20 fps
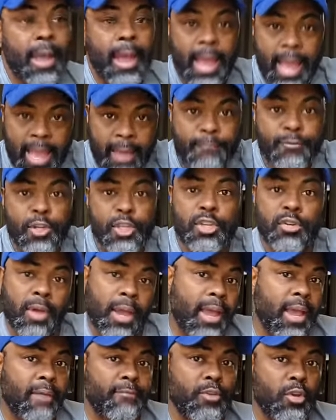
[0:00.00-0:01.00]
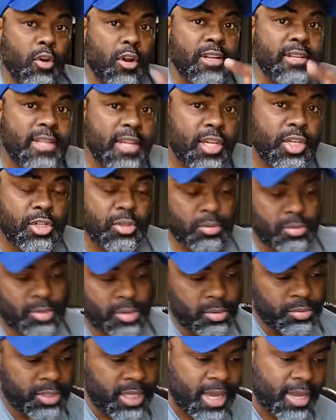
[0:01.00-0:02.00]
after you have your initial
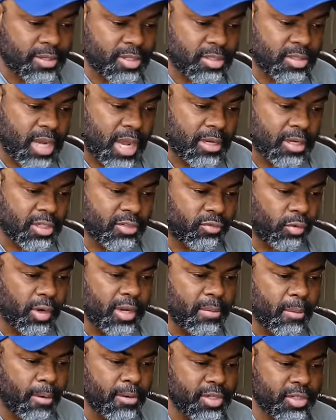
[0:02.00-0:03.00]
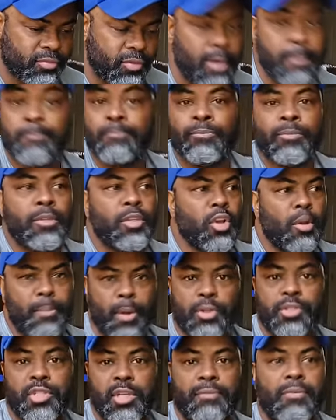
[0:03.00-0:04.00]
$2,000 for your emergency fund, your
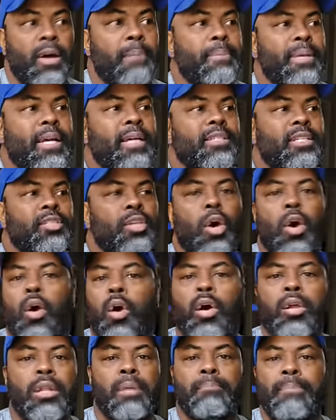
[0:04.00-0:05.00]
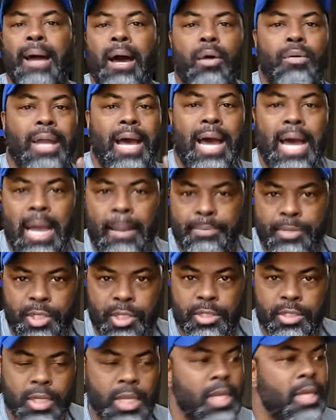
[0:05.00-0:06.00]
emergency fund, because it's all about
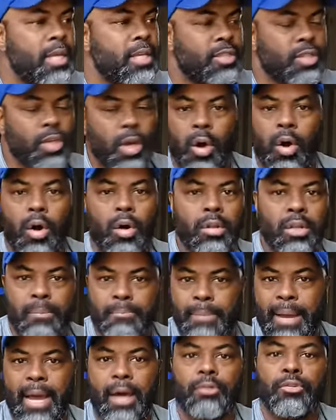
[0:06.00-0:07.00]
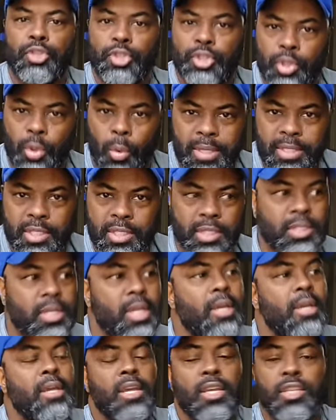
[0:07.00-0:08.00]
options. It's all about choices.
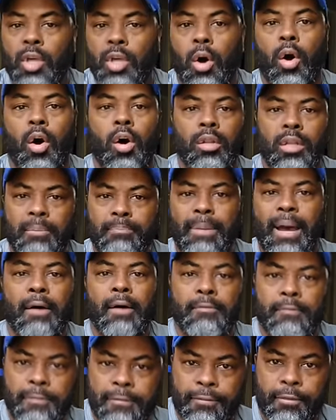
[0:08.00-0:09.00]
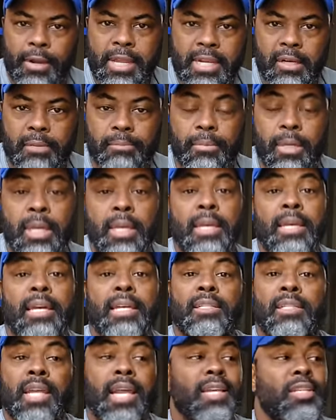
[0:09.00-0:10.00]
It's all about freedom.
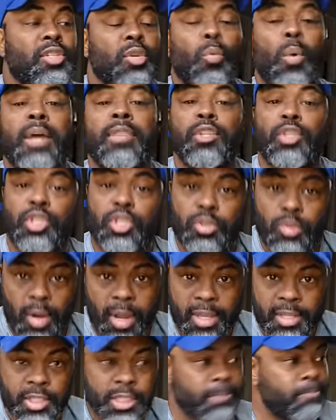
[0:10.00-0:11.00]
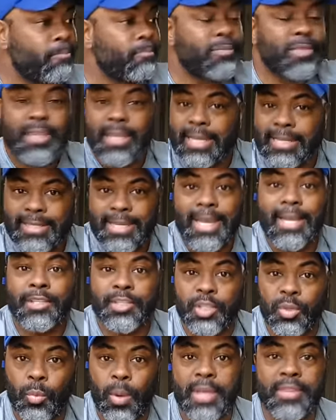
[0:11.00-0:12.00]
It takes away the stress. It takes
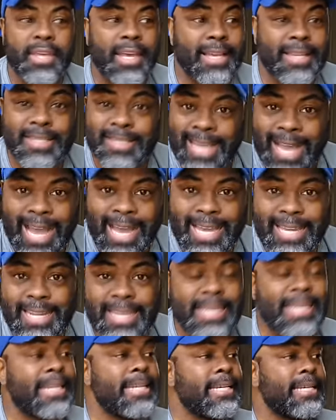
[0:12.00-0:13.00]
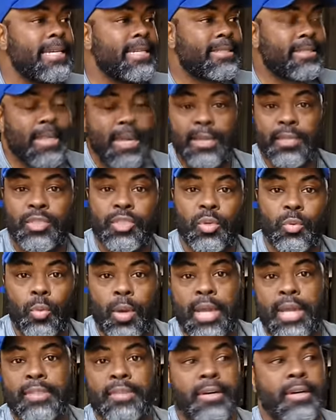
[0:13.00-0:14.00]
away the anxiety. It takes
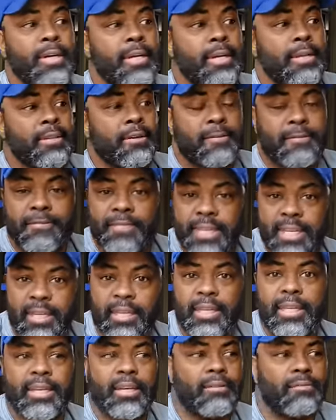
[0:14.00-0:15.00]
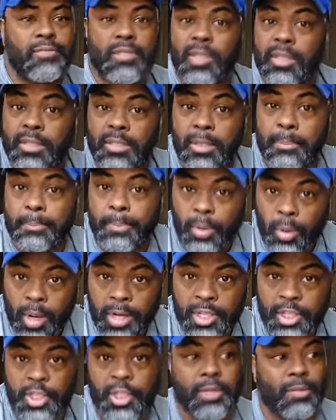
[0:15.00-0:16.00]
away the, the feeling of de
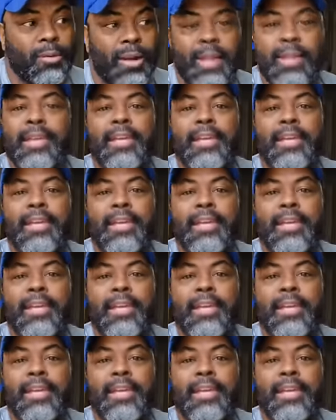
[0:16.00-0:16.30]
depression, right?